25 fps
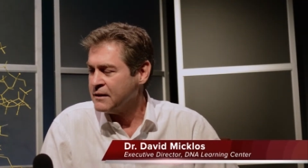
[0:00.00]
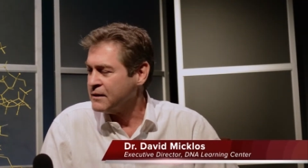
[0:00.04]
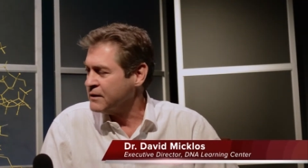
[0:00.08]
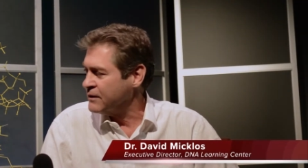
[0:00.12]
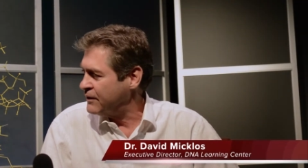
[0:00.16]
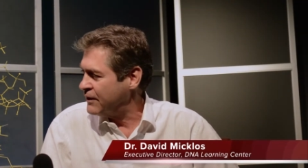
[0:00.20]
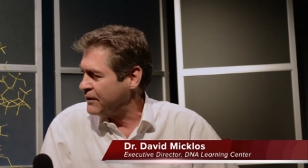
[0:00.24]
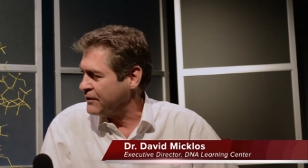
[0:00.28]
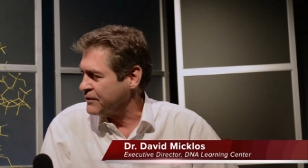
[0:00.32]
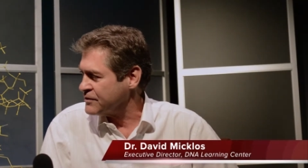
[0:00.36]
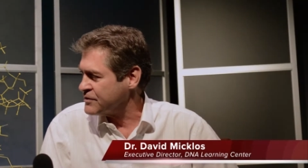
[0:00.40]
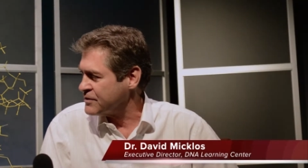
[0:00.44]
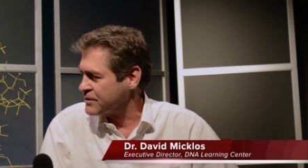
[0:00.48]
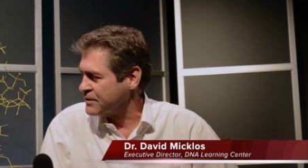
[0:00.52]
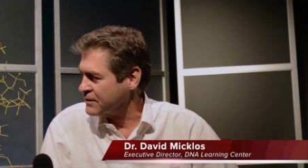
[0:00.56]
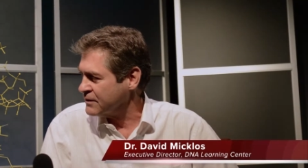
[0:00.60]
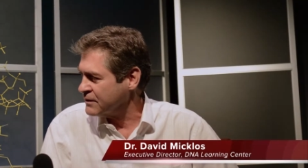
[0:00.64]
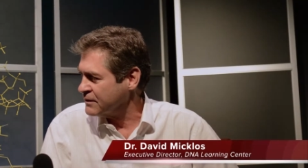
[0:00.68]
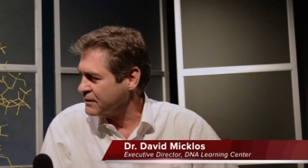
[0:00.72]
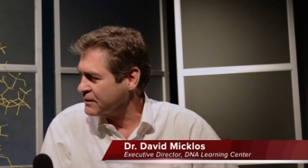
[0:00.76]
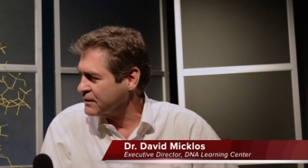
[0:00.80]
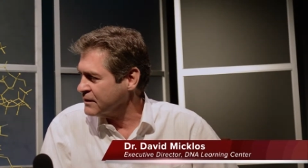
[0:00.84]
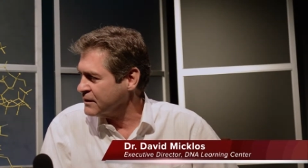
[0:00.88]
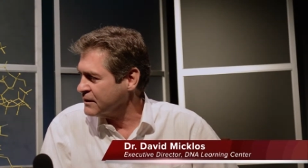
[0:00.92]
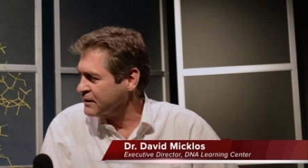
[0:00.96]

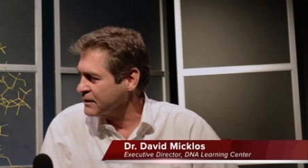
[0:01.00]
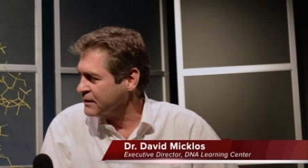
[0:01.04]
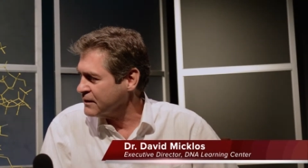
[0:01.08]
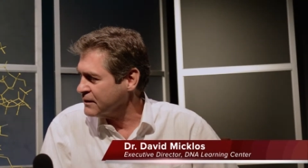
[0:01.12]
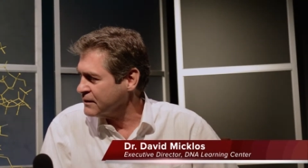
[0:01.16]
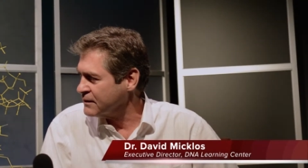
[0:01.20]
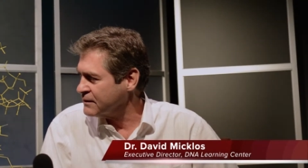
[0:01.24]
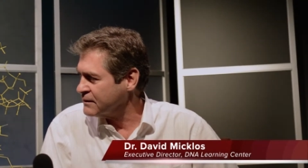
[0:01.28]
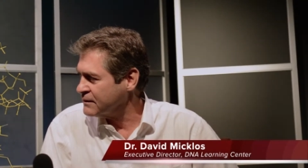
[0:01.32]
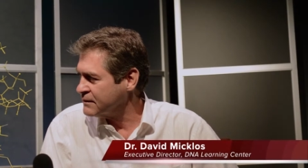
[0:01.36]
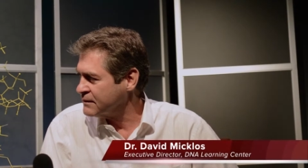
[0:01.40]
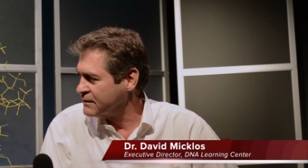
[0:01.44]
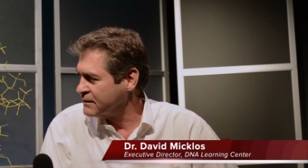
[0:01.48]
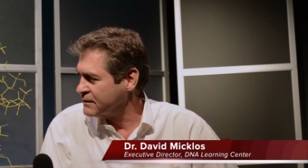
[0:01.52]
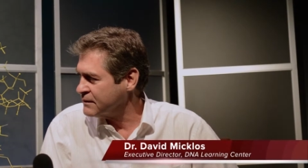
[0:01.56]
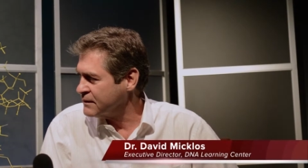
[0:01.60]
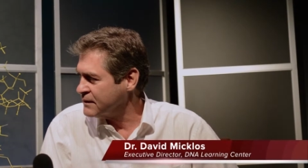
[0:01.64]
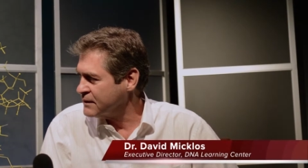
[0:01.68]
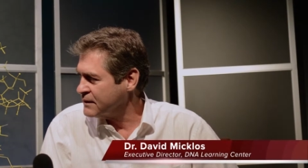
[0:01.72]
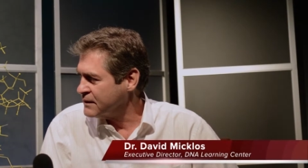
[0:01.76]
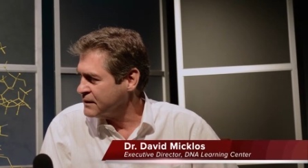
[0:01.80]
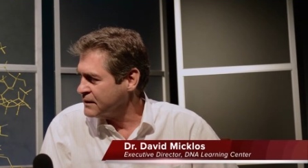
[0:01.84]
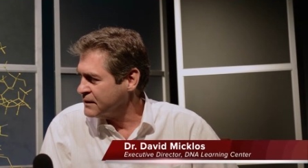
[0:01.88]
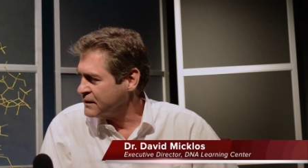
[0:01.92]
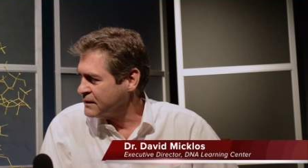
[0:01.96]
notion
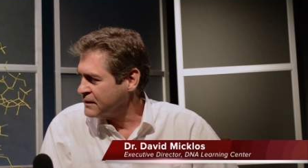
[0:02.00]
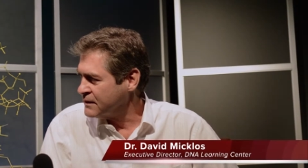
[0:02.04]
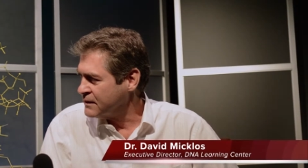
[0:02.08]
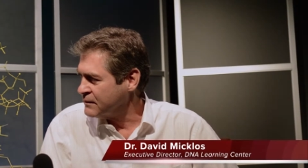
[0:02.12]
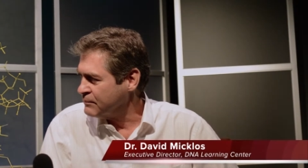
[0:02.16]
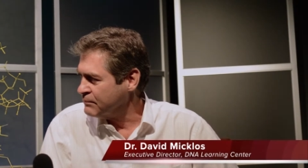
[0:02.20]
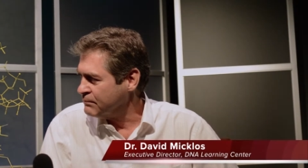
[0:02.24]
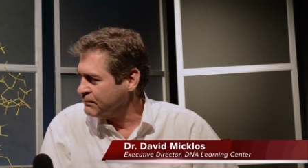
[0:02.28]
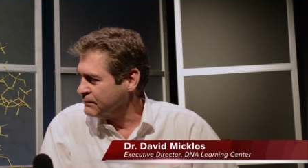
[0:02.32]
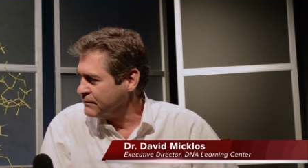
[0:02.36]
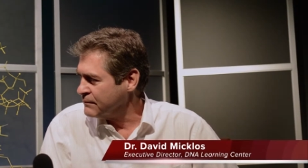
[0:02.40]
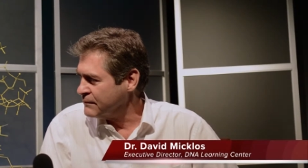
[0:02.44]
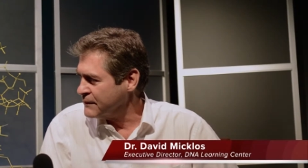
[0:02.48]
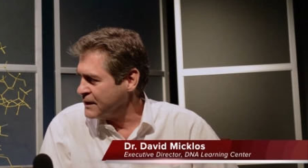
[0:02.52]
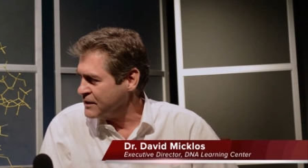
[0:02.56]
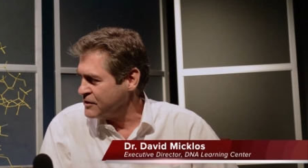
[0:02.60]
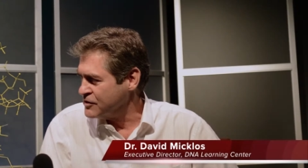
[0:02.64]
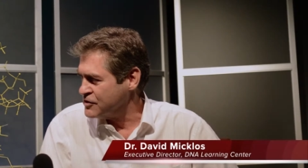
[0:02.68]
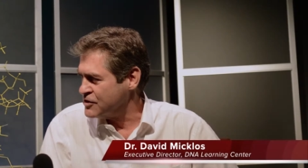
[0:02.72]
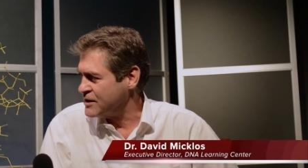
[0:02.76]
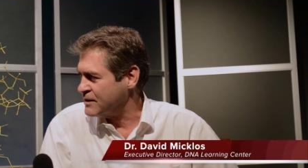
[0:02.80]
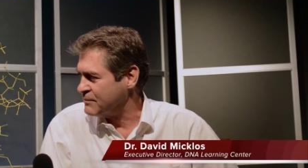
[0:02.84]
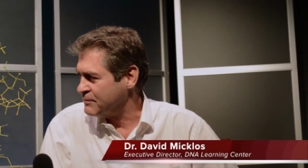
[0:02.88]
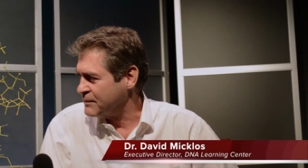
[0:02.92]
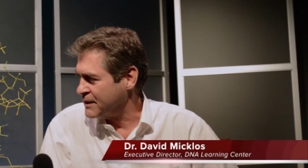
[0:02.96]
in
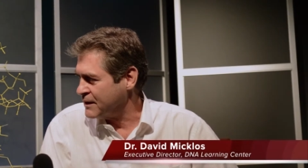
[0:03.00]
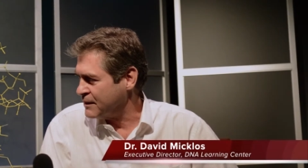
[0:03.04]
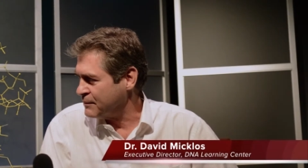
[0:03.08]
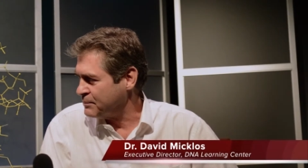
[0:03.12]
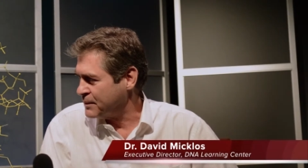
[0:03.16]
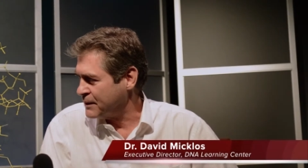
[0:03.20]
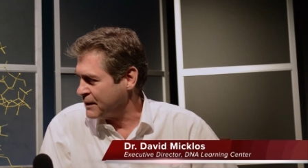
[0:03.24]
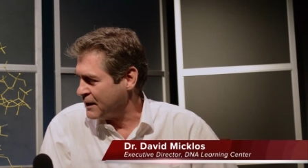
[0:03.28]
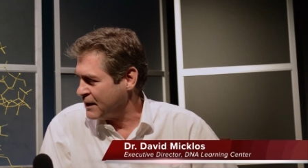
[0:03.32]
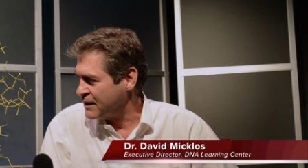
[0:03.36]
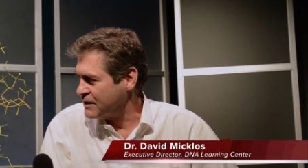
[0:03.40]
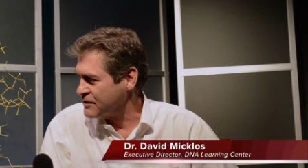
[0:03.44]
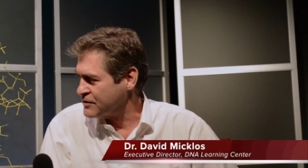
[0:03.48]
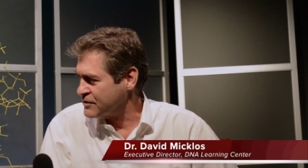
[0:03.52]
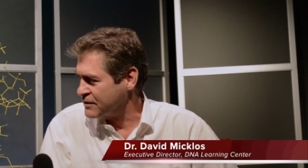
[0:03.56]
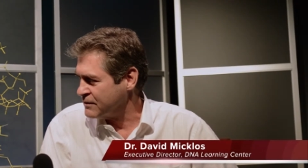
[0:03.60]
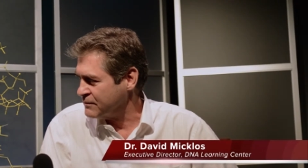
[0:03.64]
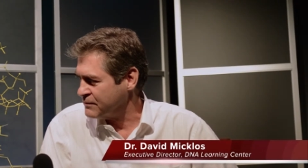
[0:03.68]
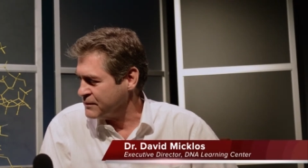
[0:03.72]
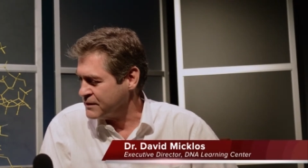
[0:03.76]
gene manipulation,